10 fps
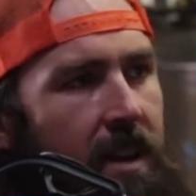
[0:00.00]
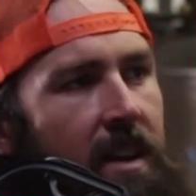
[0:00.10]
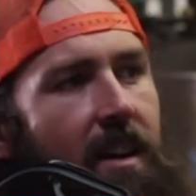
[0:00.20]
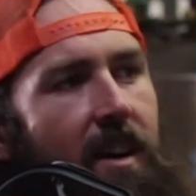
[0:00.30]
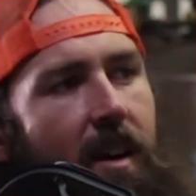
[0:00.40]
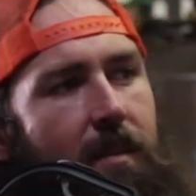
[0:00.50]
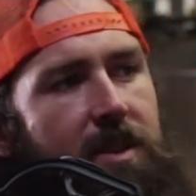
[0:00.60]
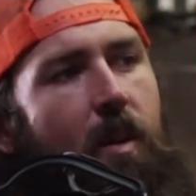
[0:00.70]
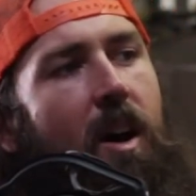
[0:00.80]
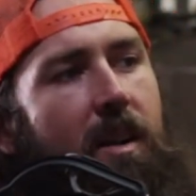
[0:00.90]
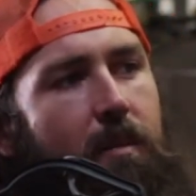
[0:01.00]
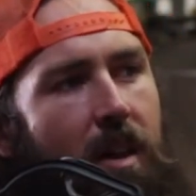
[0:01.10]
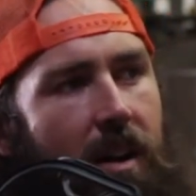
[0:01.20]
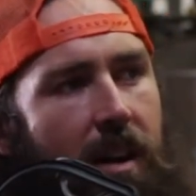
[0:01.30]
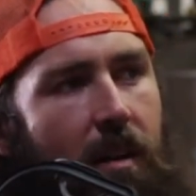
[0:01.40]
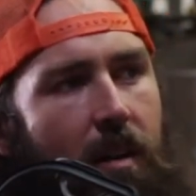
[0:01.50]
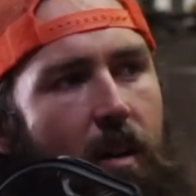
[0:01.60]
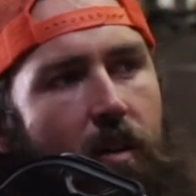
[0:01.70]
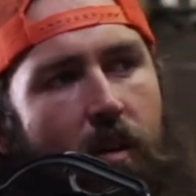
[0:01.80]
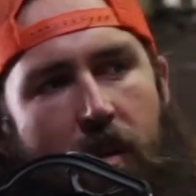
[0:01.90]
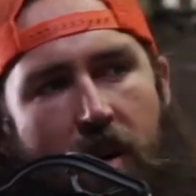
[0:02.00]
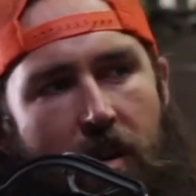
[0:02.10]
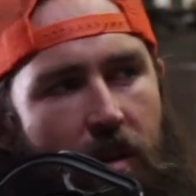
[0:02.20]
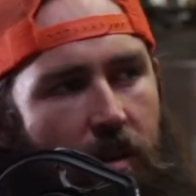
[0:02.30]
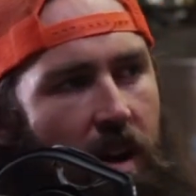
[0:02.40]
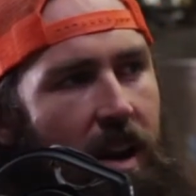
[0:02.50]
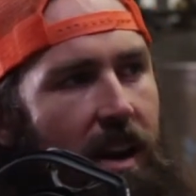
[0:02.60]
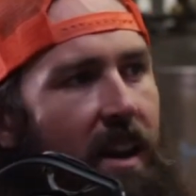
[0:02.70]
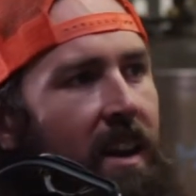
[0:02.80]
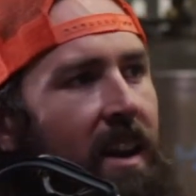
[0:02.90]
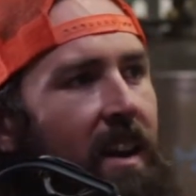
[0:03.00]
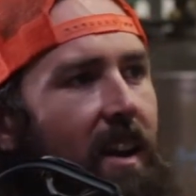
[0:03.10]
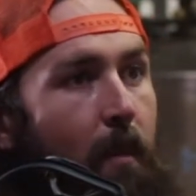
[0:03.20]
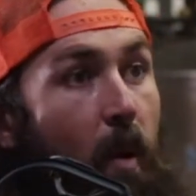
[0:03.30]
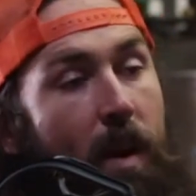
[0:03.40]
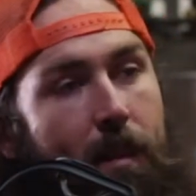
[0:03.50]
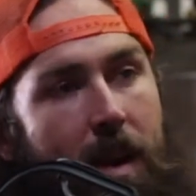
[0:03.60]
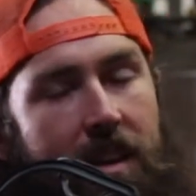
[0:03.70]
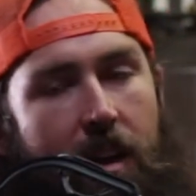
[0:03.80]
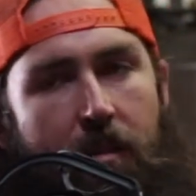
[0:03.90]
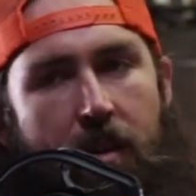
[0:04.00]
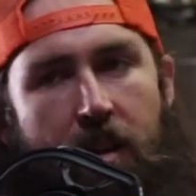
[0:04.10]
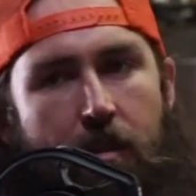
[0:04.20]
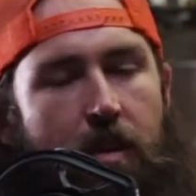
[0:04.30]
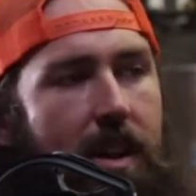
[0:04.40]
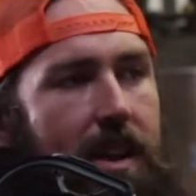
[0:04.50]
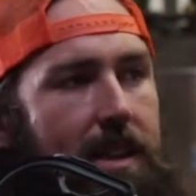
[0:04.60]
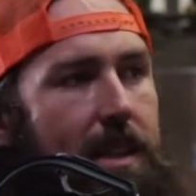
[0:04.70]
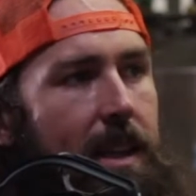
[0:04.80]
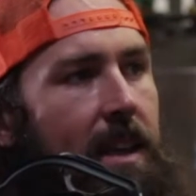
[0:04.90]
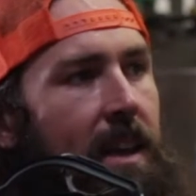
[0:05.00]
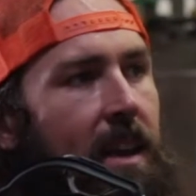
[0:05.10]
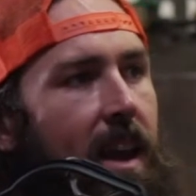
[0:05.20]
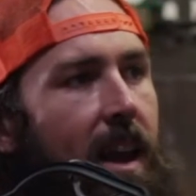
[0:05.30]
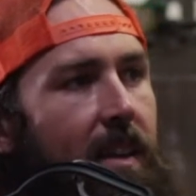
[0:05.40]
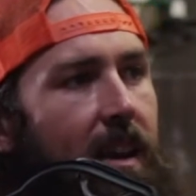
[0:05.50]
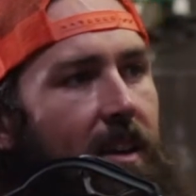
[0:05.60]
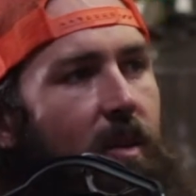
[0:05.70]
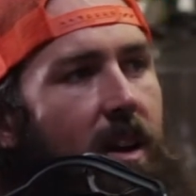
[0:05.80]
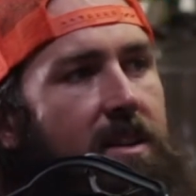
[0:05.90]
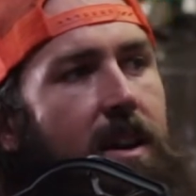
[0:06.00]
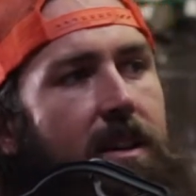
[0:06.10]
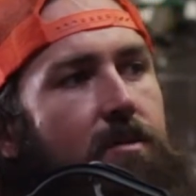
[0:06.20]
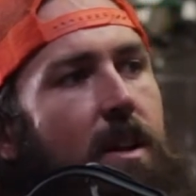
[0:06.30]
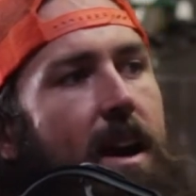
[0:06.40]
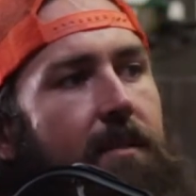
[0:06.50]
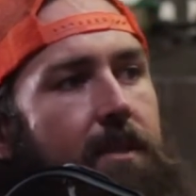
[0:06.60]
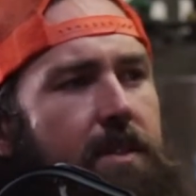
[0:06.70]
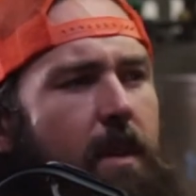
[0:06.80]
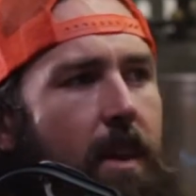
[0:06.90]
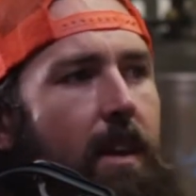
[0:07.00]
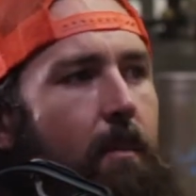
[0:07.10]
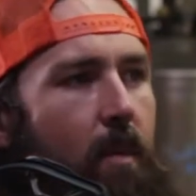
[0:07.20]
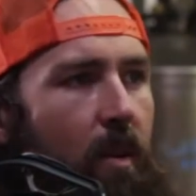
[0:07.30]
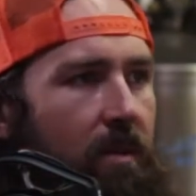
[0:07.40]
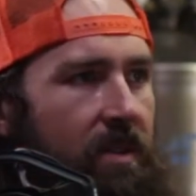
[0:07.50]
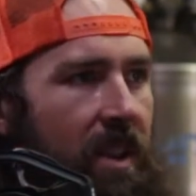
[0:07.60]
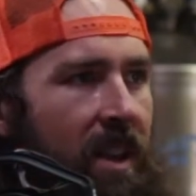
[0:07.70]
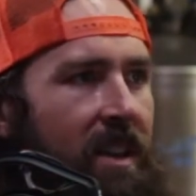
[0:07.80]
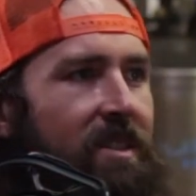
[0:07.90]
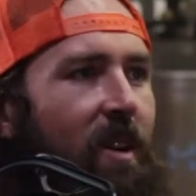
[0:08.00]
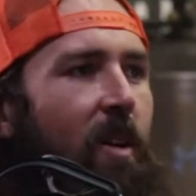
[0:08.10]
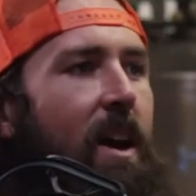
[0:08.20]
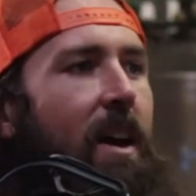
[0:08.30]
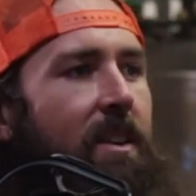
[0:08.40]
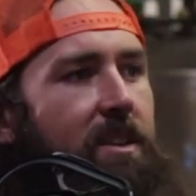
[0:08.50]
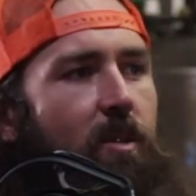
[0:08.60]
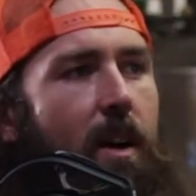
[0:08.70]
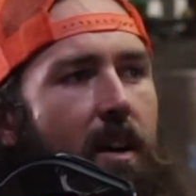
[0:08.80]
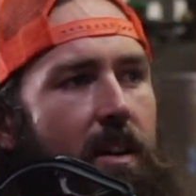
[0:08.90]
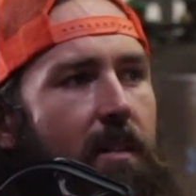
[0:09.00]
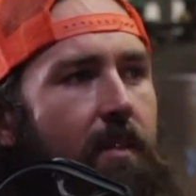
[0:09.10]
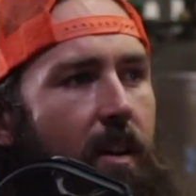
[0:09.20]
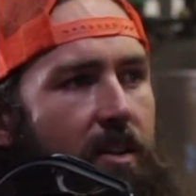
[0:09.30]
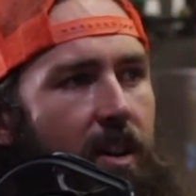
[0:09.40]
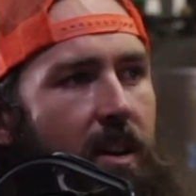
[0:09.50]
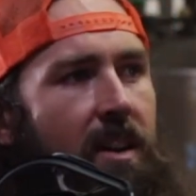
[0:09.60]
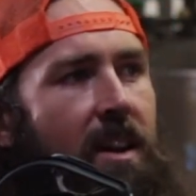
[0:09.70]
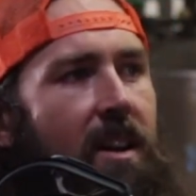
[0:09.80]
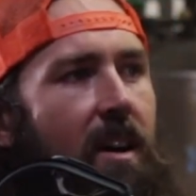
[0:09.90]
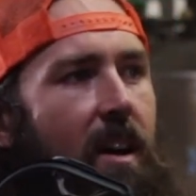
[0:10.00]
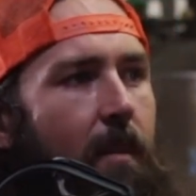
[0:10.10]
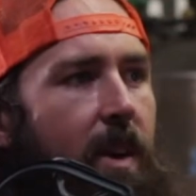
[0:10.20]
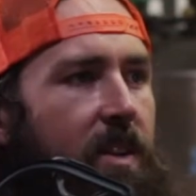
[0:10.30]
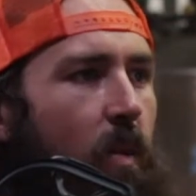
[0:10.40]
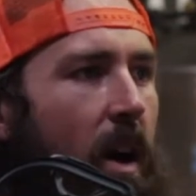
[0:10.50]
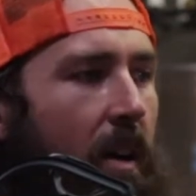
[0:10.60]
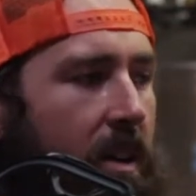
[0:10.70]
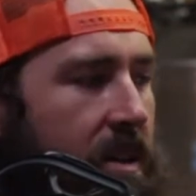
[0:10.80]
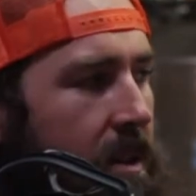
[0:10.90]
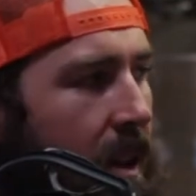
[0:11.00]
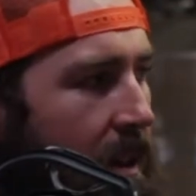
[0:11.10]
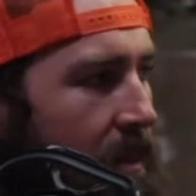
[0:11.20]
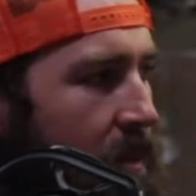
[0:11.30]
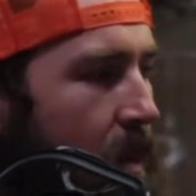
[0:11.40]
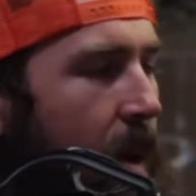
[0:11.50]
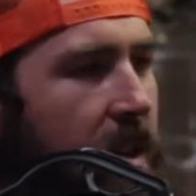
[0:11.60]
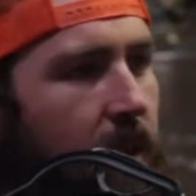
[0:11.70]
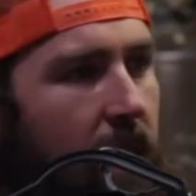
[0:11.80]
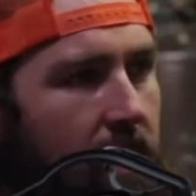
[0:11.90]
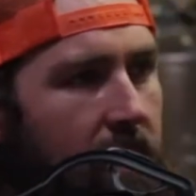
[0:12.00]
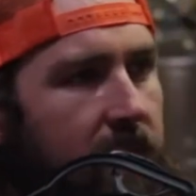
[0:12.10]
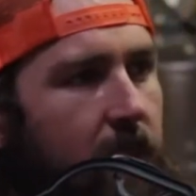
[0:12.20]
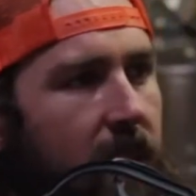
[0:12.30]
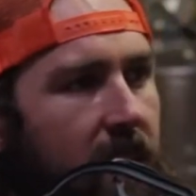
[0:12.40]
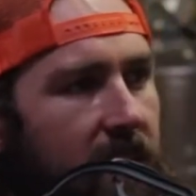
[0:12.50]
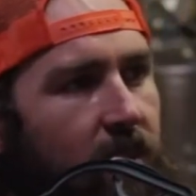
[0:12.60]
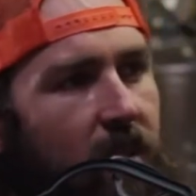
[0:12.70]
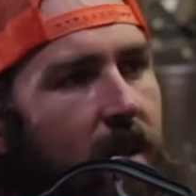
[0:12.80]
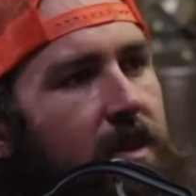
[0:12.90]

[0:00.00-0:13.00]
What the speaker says: Yeah. So honey blonde ale, local malt, local honey, but we can make that over here pretty easily. Yeah. And then create a ton of draft of something that moves. So it had this duality of function, as well as like perpetuating the spontaneous program.